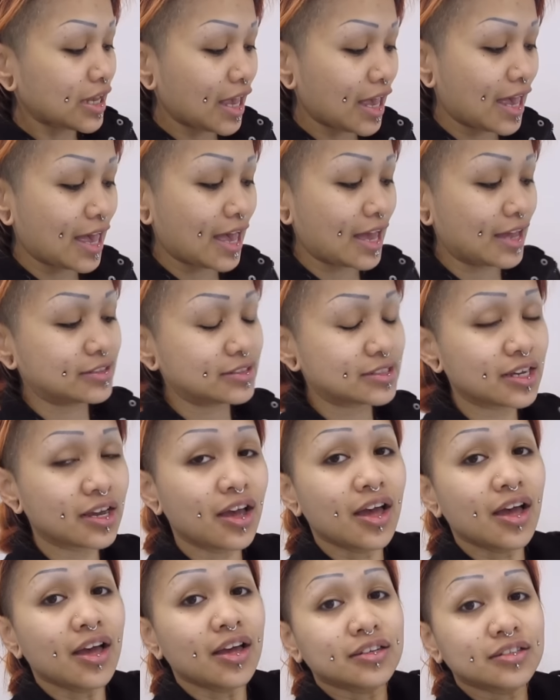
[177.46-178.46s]
and
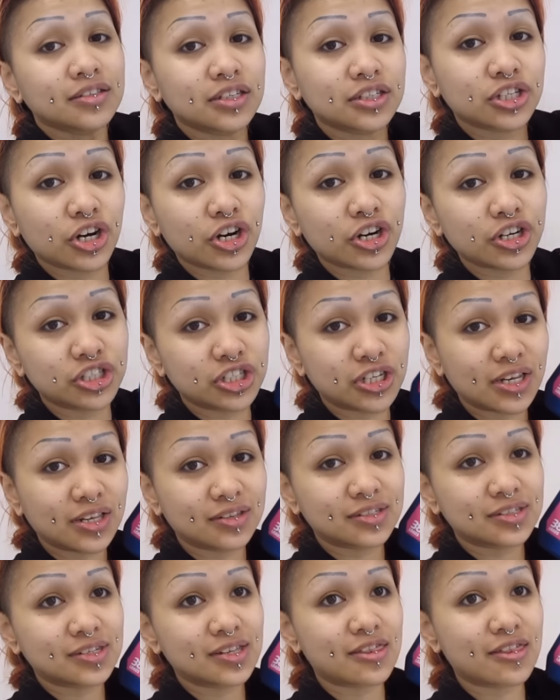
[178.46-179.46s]

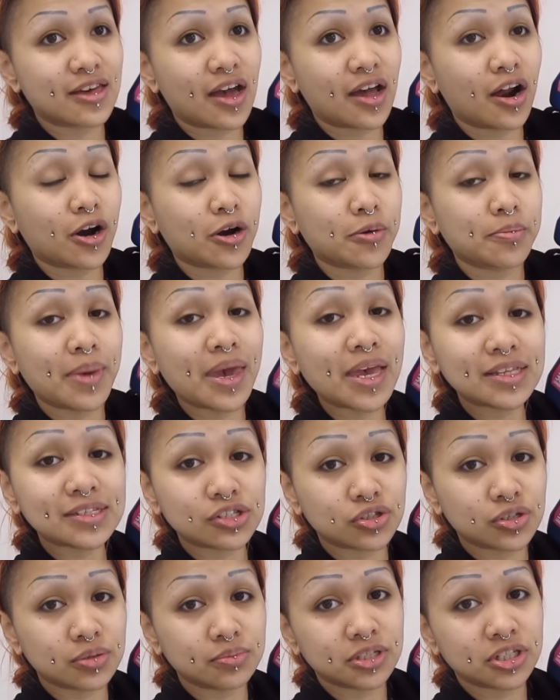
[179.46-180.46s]
detergent that our mainstream